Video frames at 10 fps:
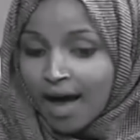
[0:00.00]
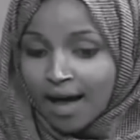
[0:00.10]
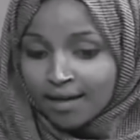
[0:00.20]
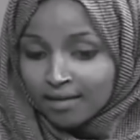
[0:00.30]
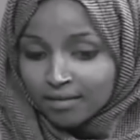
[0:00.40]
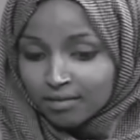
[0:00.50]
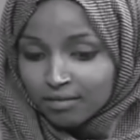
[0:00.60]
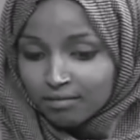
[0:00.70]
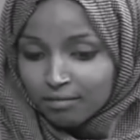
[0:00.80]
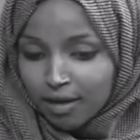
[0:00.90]
I
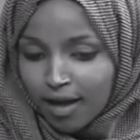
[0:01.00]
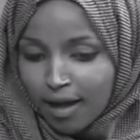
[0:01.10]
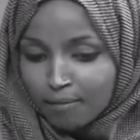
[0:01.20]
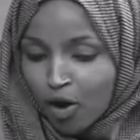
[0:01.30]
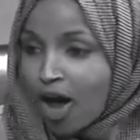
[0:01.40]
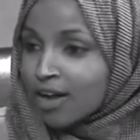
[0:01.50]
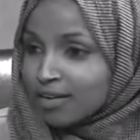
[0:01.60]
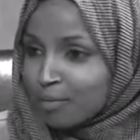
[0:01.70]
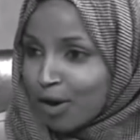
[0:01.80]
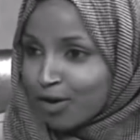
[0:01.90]
am
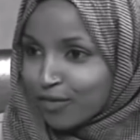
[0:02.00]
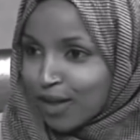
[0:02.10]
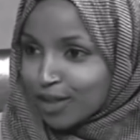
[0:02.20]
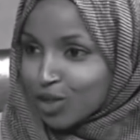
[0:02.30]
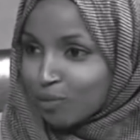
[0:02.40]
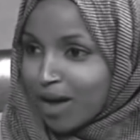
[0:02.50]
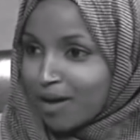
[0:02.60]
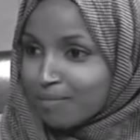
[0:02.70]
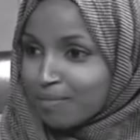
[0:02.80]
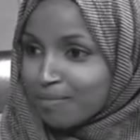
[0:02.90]
not part of
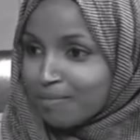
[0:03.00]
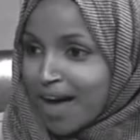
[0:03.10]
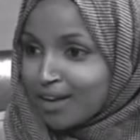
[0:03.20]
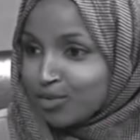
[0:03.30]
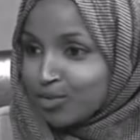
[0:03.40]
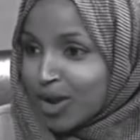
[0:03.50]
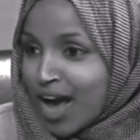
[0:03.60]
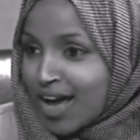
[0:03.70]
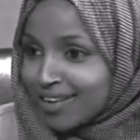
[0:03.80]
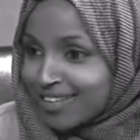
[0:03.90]
Al-Shabaab. I do
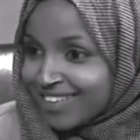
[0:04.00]
not